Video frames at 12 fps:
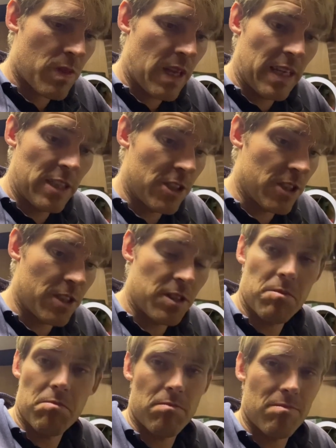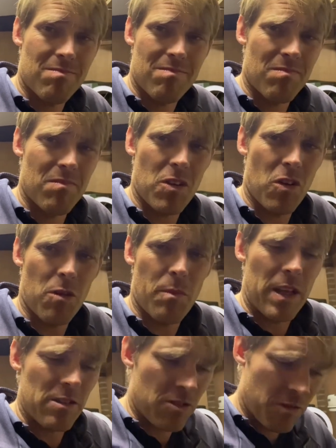it just got the better